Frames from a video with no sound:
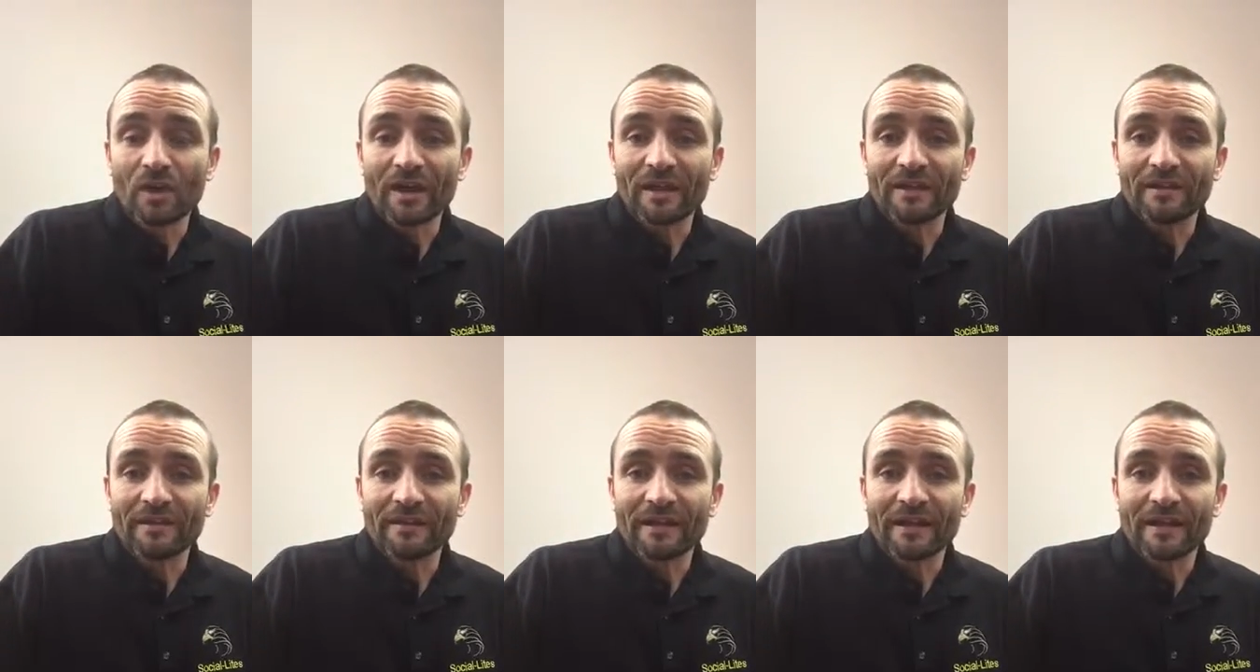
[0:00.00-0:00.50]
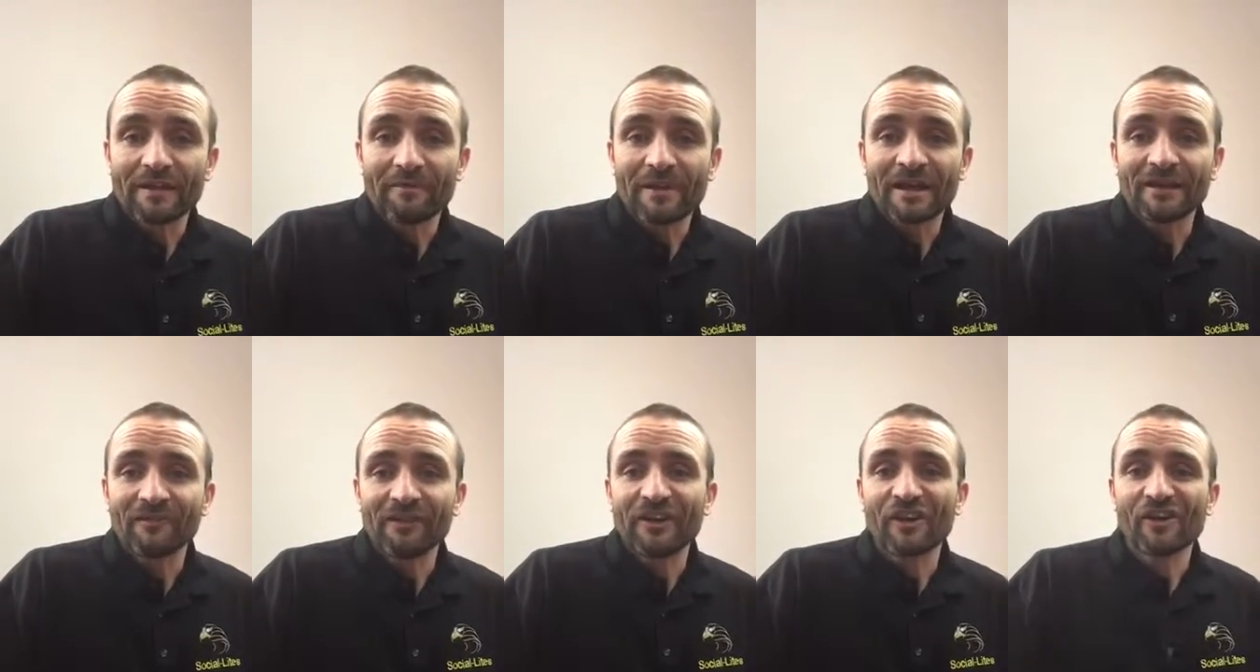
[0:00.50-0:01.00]
and
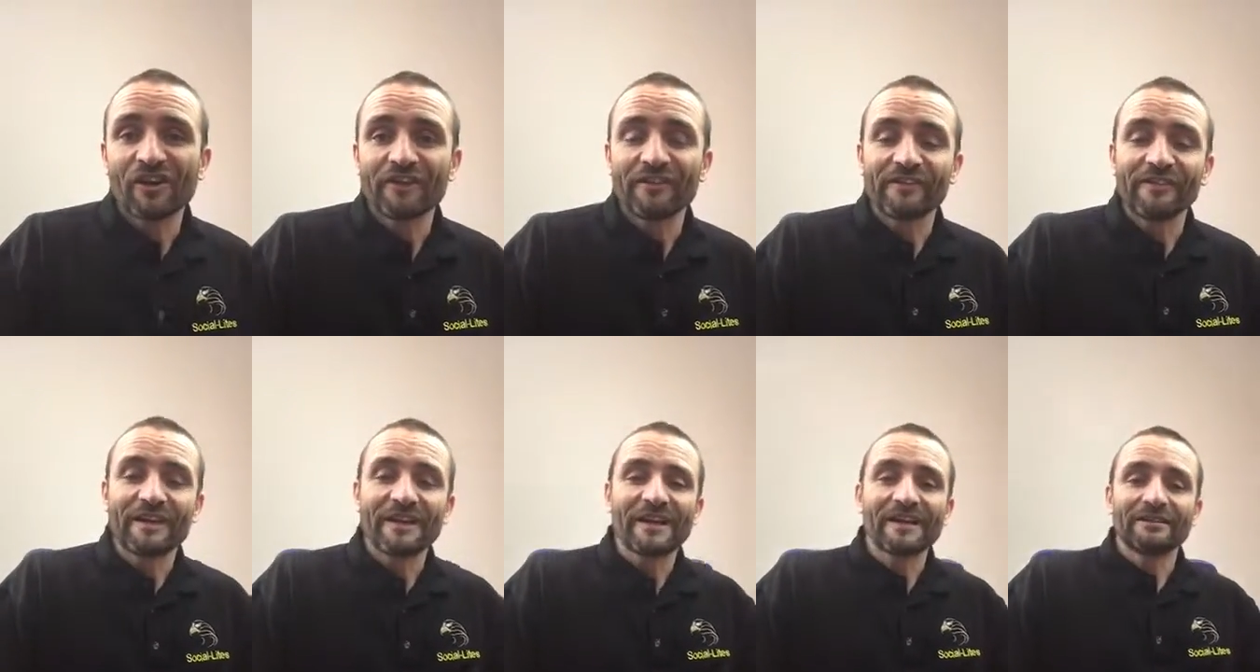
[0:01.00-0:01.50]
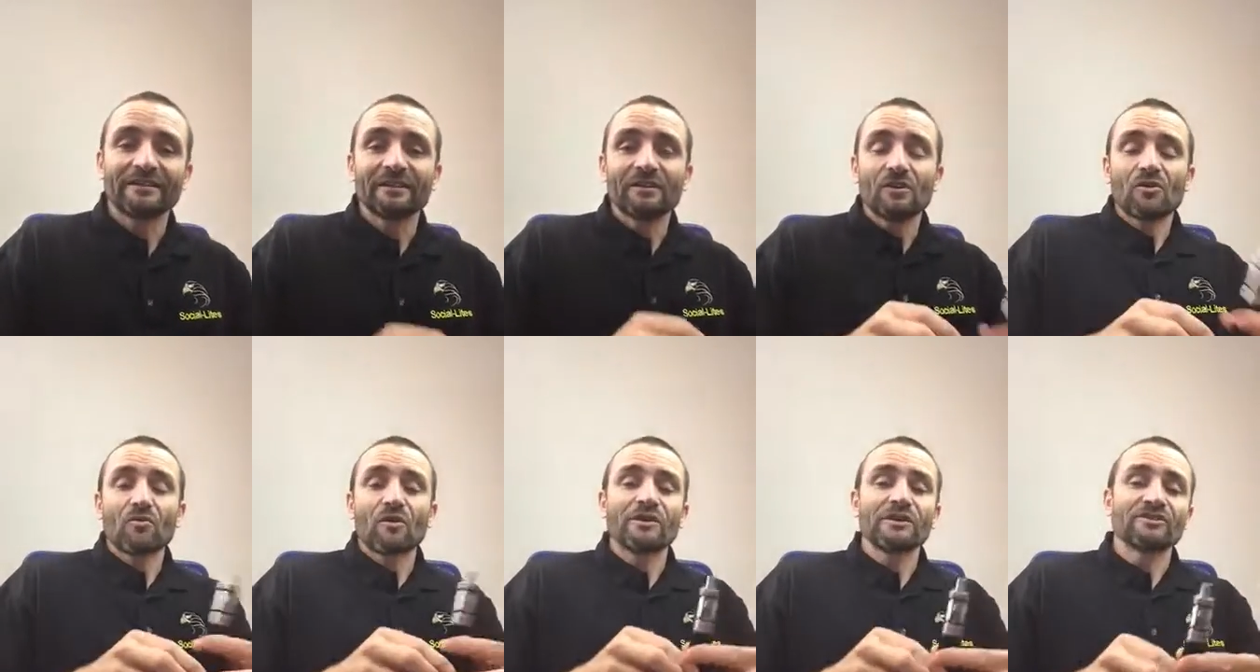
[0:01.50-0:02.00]
anything higher than that, and
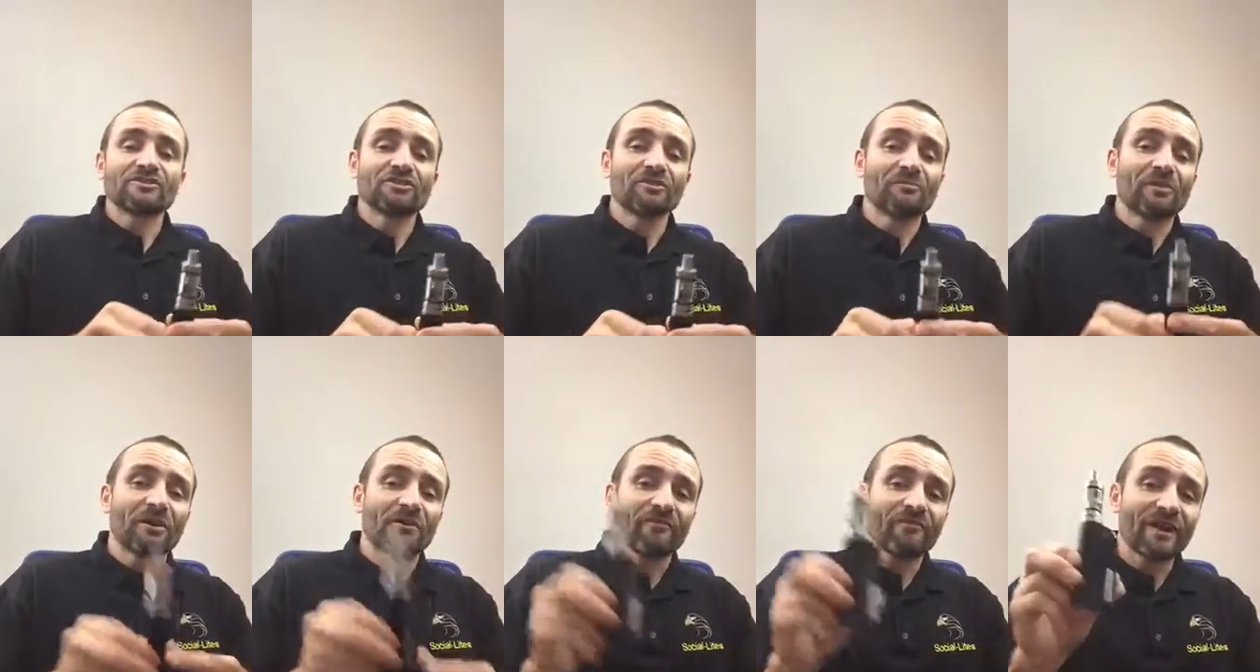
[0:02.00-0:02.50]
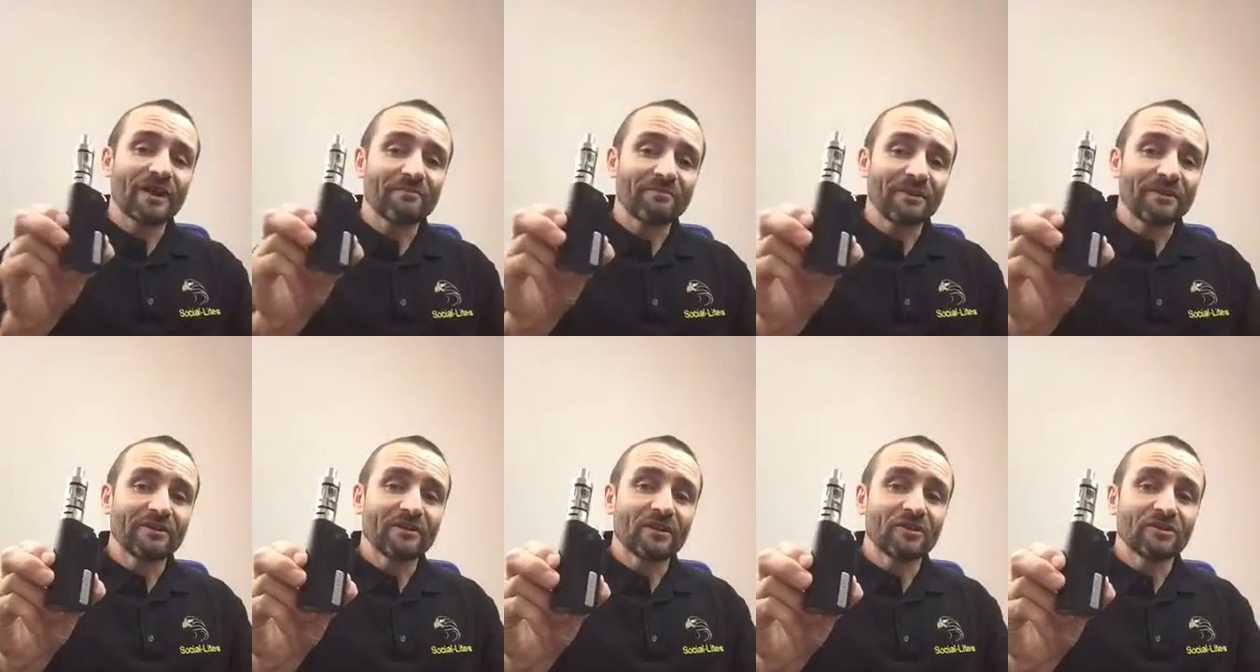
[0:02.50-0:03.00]
when you're sub-ohm
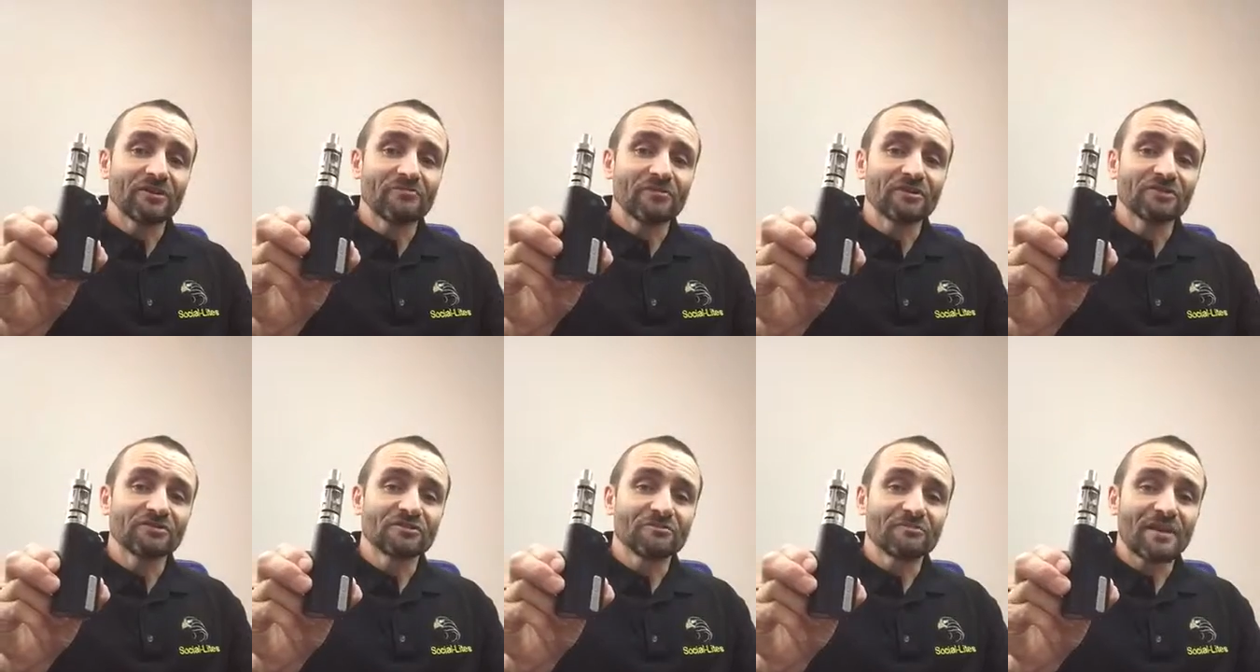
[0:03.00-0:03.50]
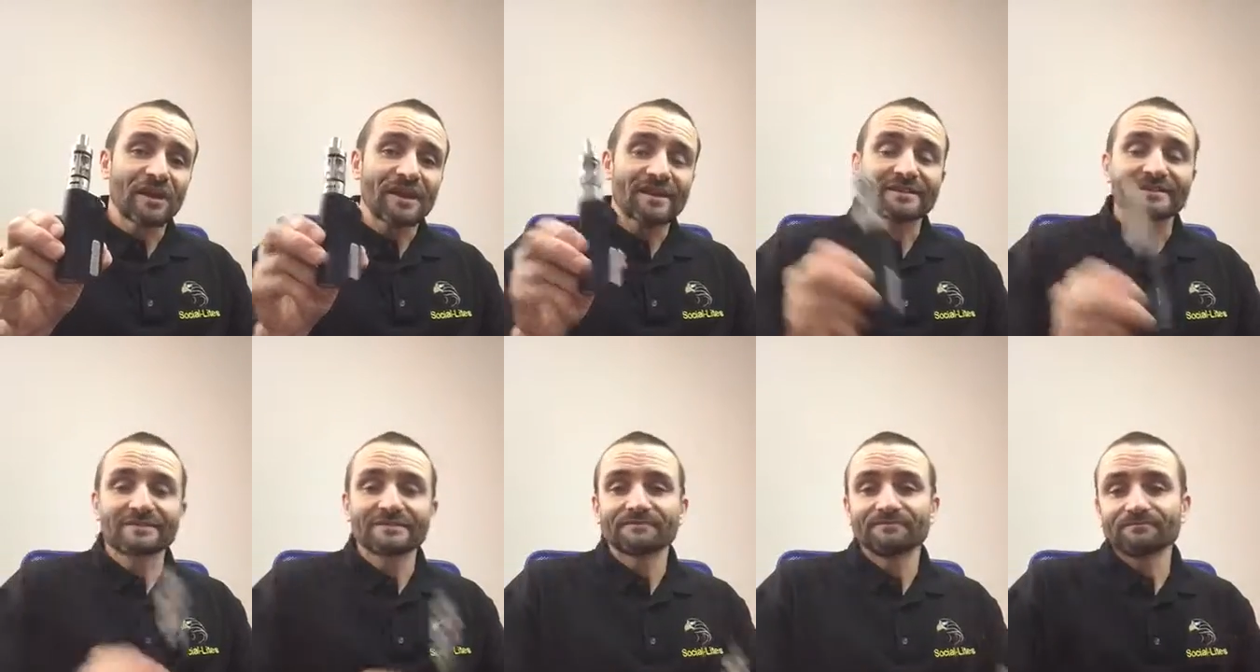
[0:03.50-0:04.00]
vaping on the Monster
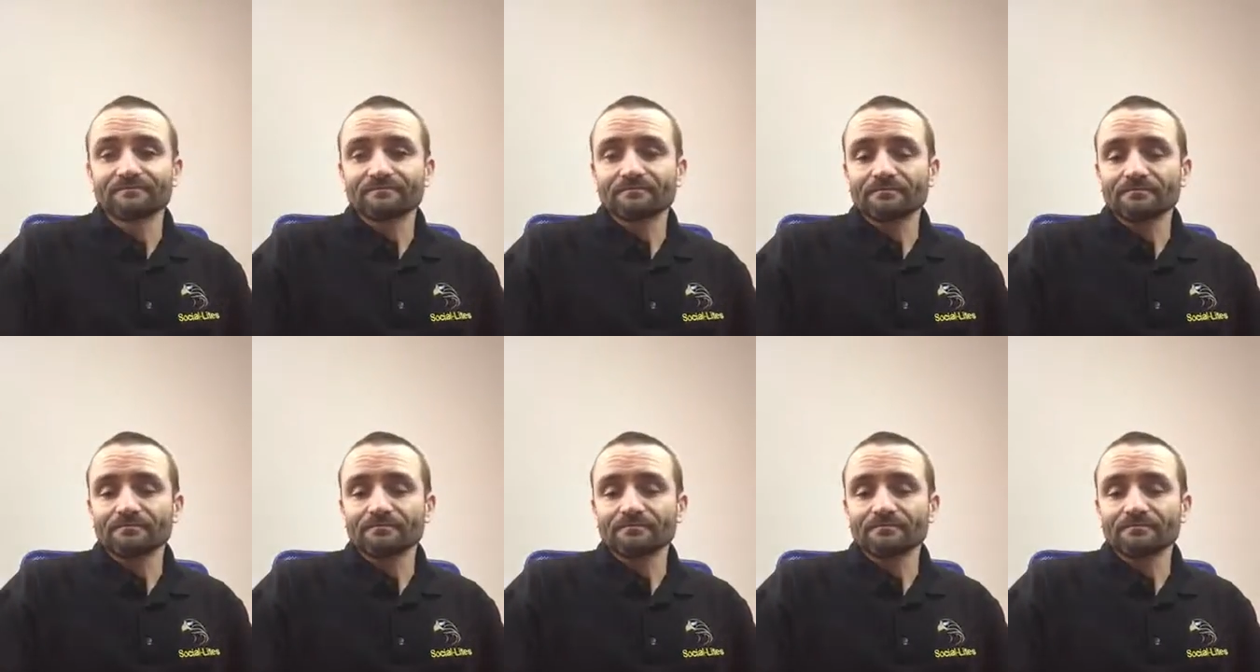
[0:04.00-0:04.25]
Max,